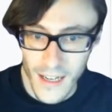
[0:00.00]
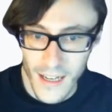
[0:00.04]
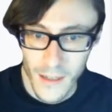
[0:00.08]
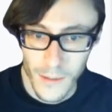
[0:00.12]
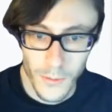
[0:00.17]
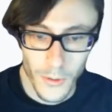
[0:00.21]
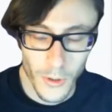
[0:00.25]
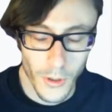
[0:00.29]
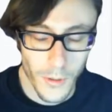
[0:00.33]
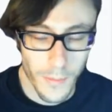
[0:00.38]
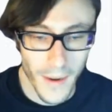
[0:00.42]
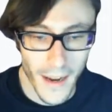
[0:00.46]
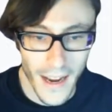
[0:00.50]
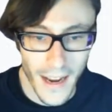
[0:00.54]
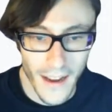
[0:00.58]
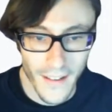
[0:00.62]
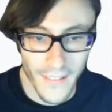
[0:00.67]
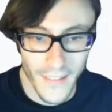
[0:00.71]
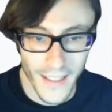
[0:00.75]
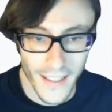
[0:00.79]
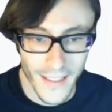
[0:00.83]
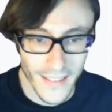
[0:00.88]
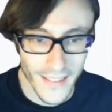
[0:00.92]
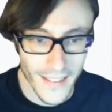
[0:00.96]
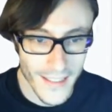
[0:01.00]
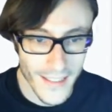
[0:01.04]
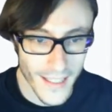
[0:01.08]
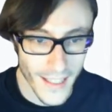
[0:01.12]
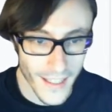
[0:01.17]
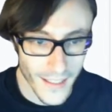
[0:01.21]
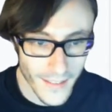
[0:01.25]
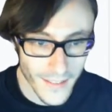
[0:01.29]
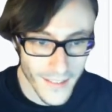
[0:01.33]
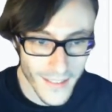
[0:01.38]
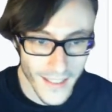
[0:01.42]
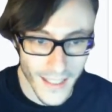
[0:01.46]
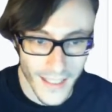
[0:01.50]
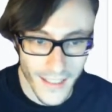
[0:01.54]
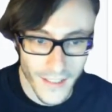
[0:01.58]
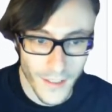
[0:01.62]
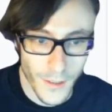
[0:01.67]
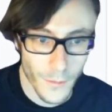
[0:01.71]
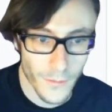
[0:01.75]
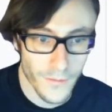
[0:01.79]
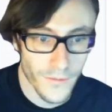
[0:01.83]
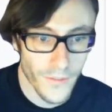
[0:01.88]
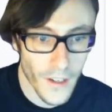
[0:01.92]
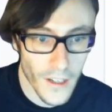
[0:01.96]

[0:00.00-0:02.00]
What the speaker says: We'll talk about how they can detect things called